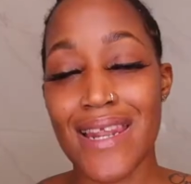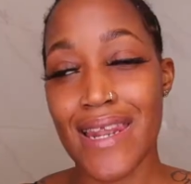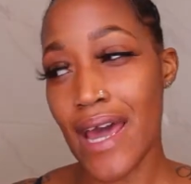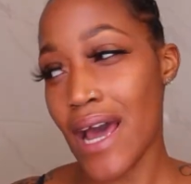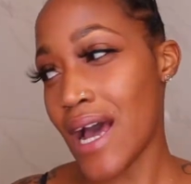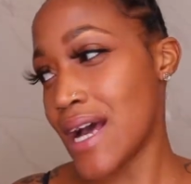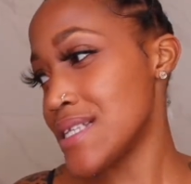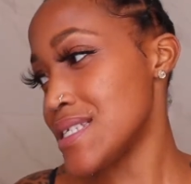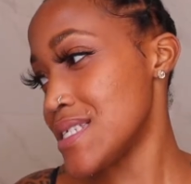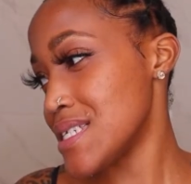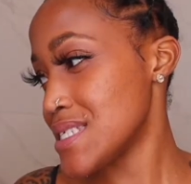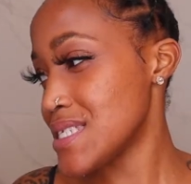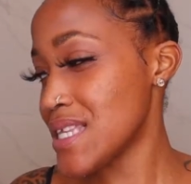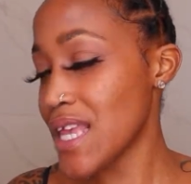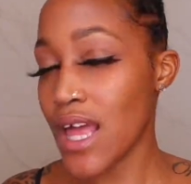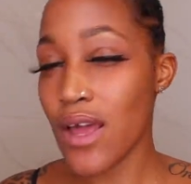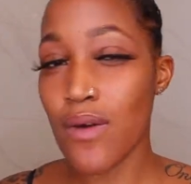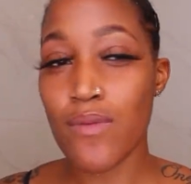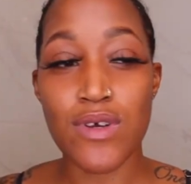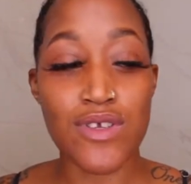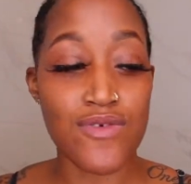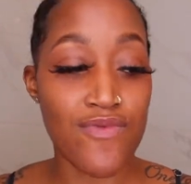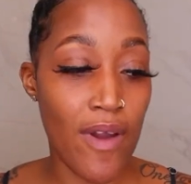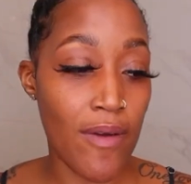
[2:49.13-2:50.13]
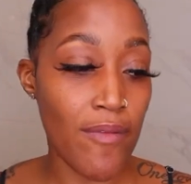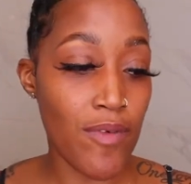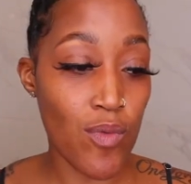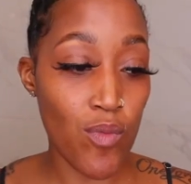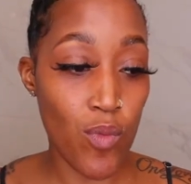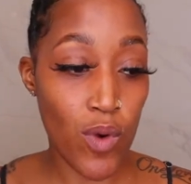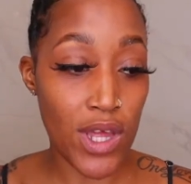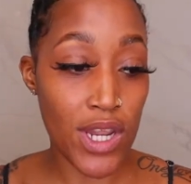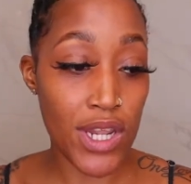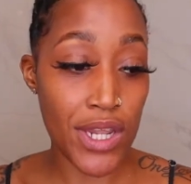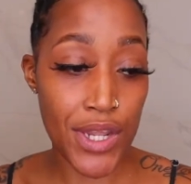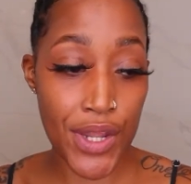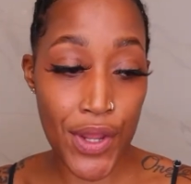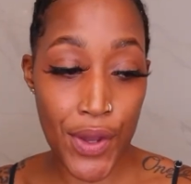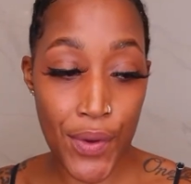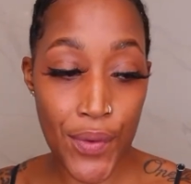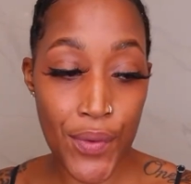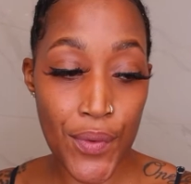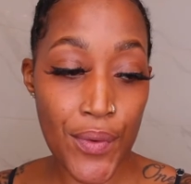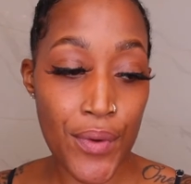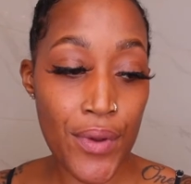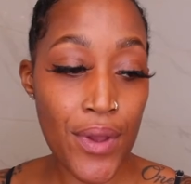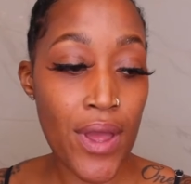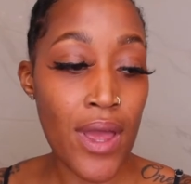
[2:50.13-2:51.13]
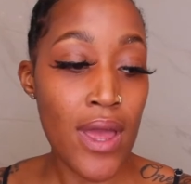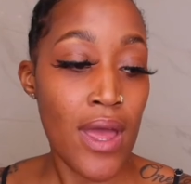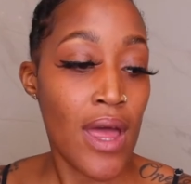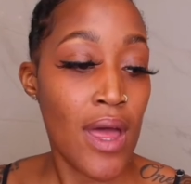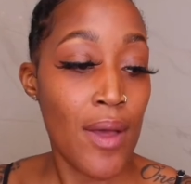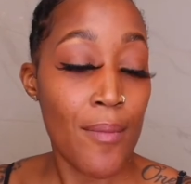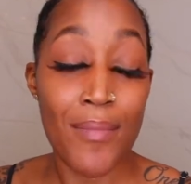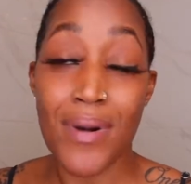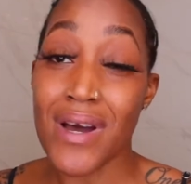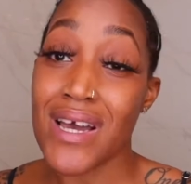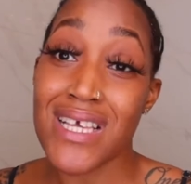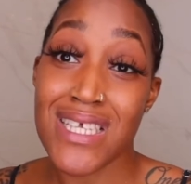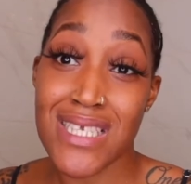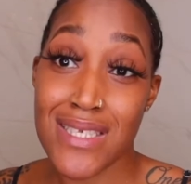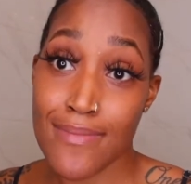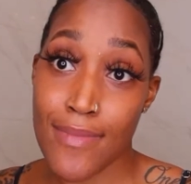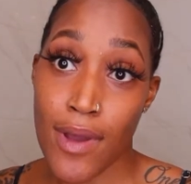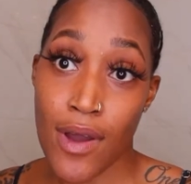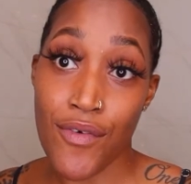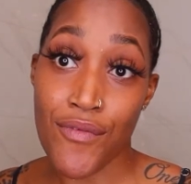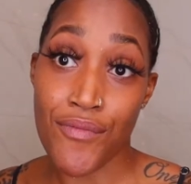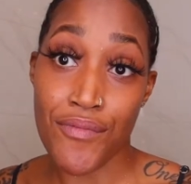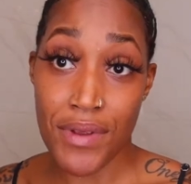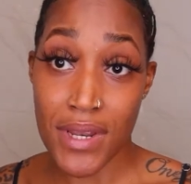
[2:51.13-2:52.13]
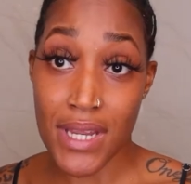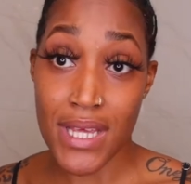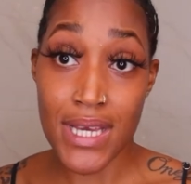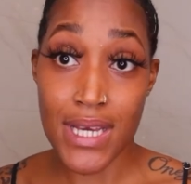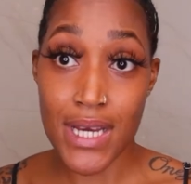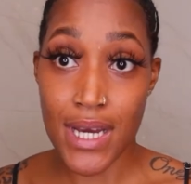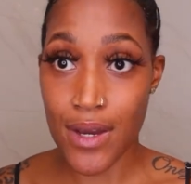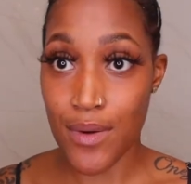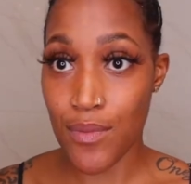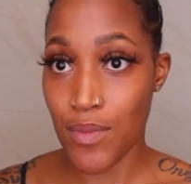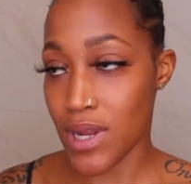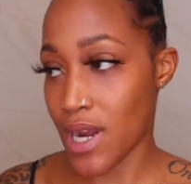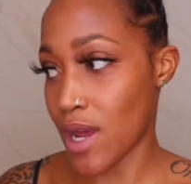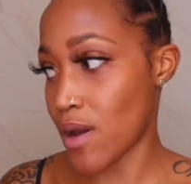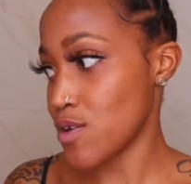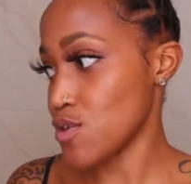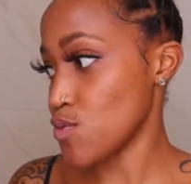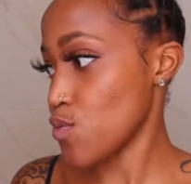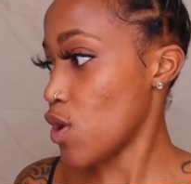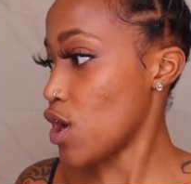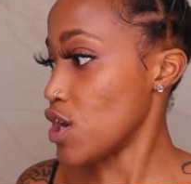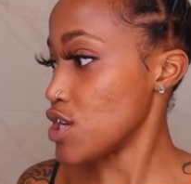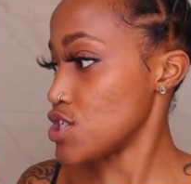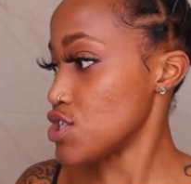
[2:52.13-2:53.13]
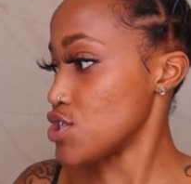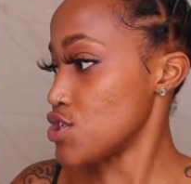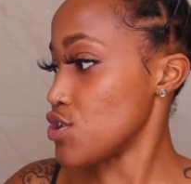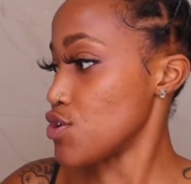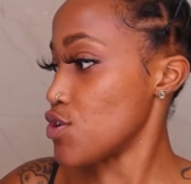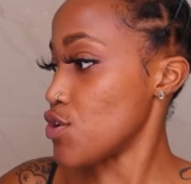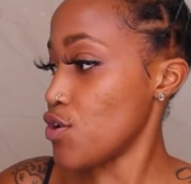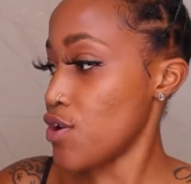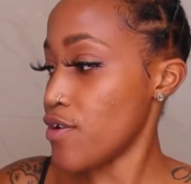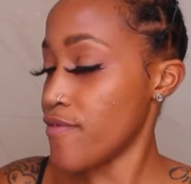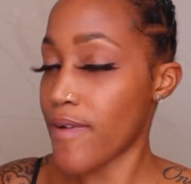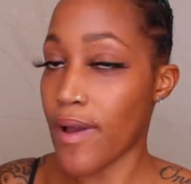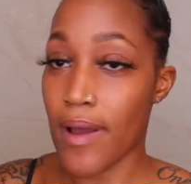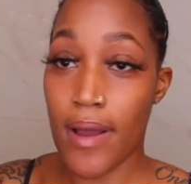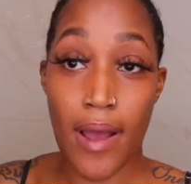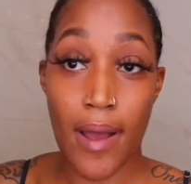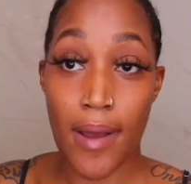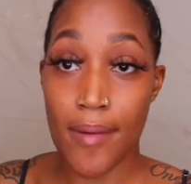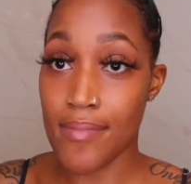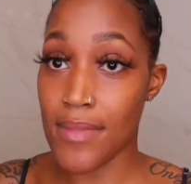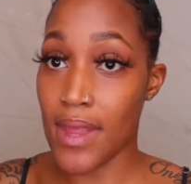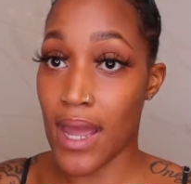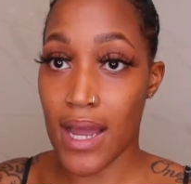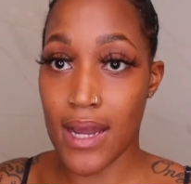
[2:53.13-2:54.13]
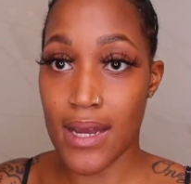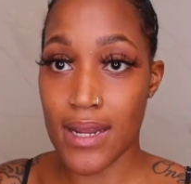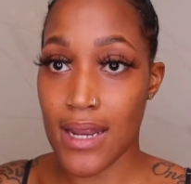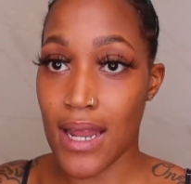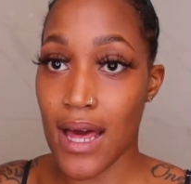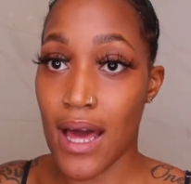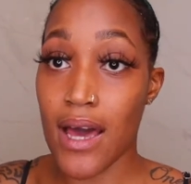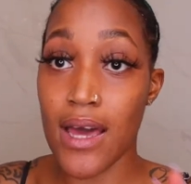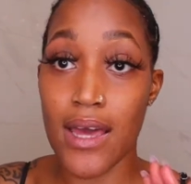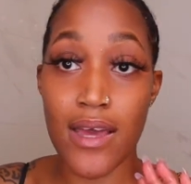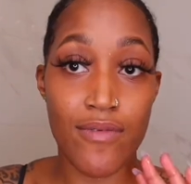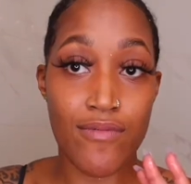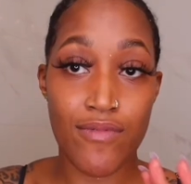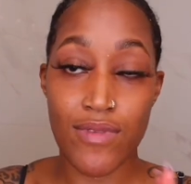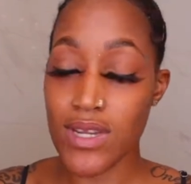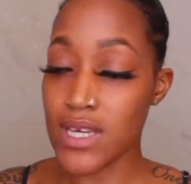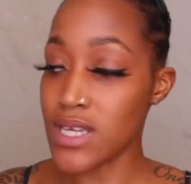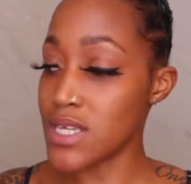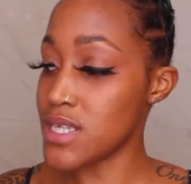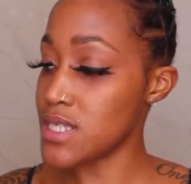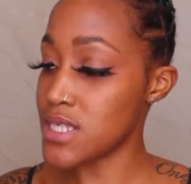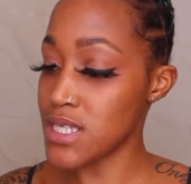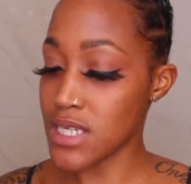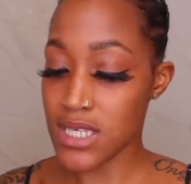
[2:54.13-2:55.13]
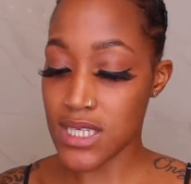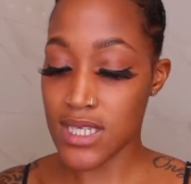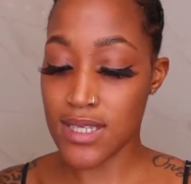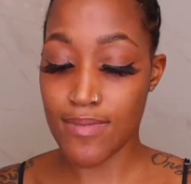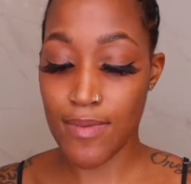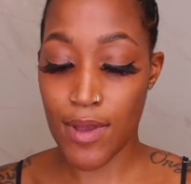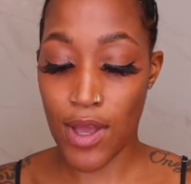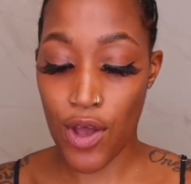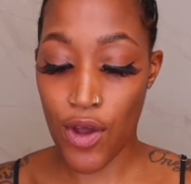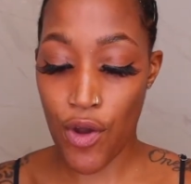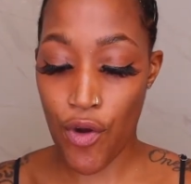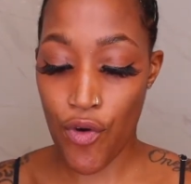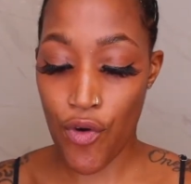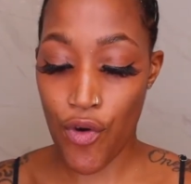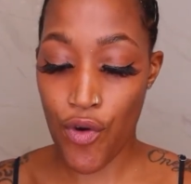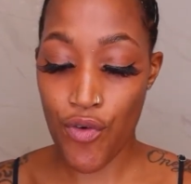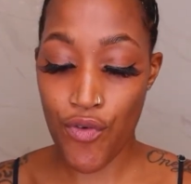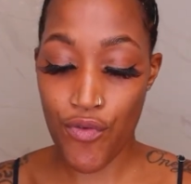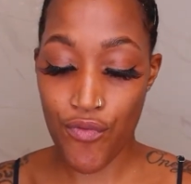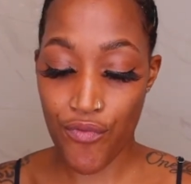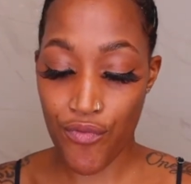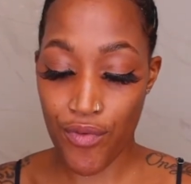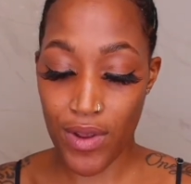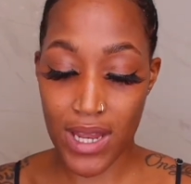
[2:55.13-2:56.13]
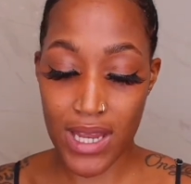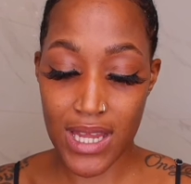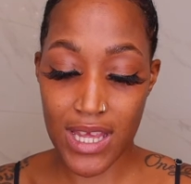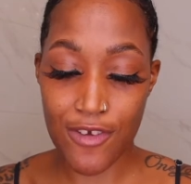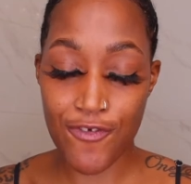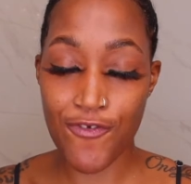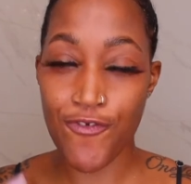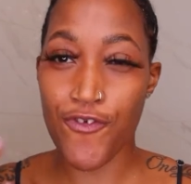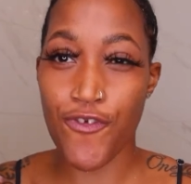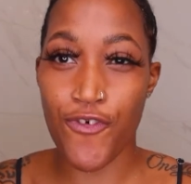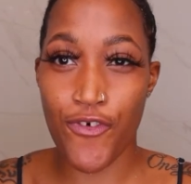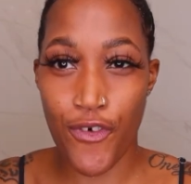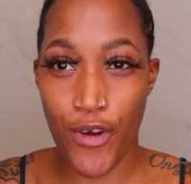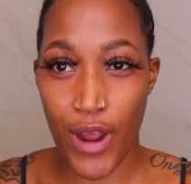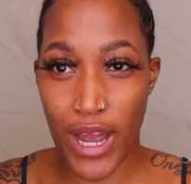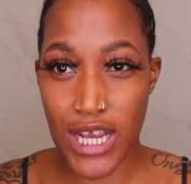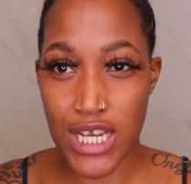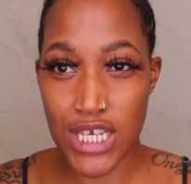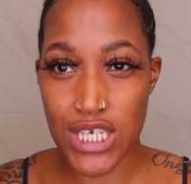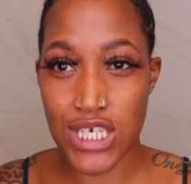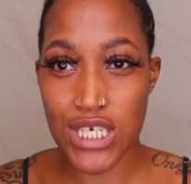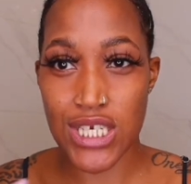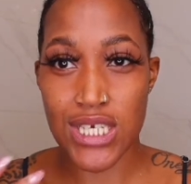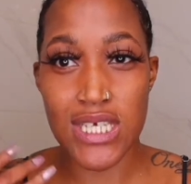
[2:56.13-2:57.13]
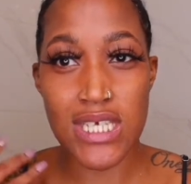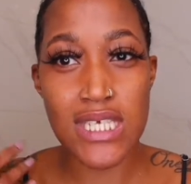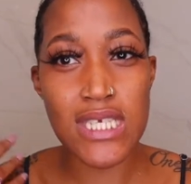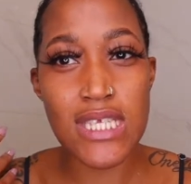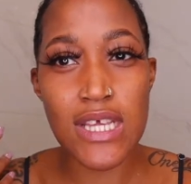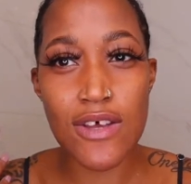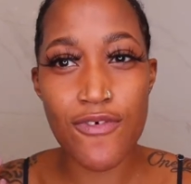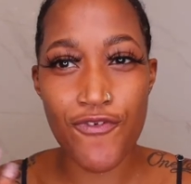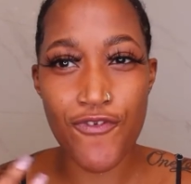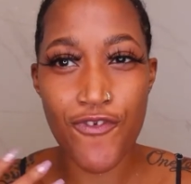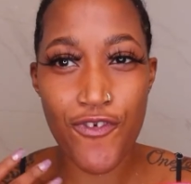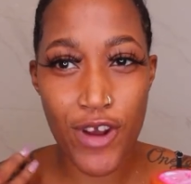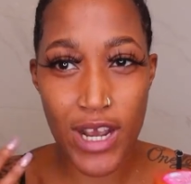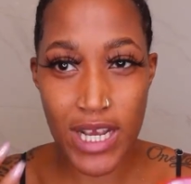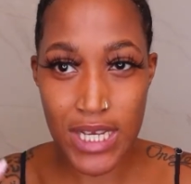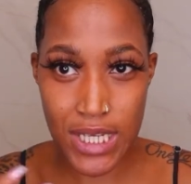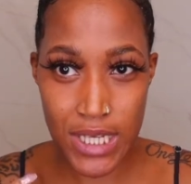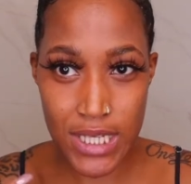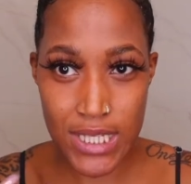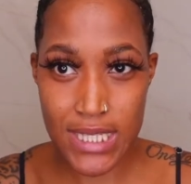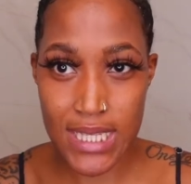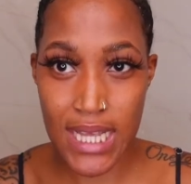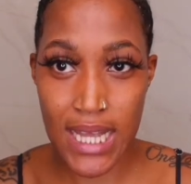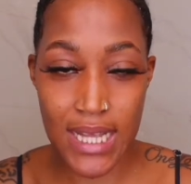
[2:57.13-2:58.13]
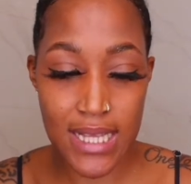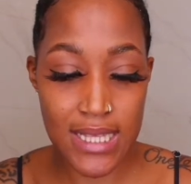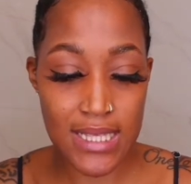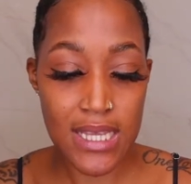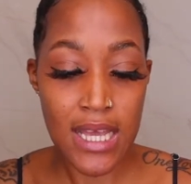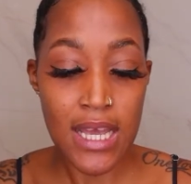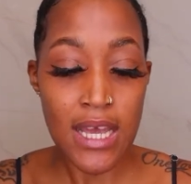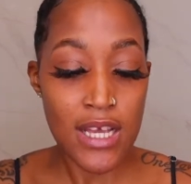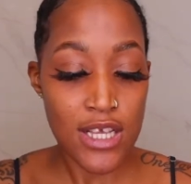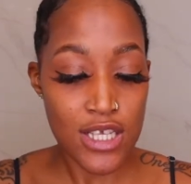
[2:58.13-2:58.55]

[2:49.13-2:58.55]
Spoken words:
Now, I just say it was very one note, but it smelled really good when I was washing it off. I'm not gonna lie, it really did smell really fresh. This is a fresh scent.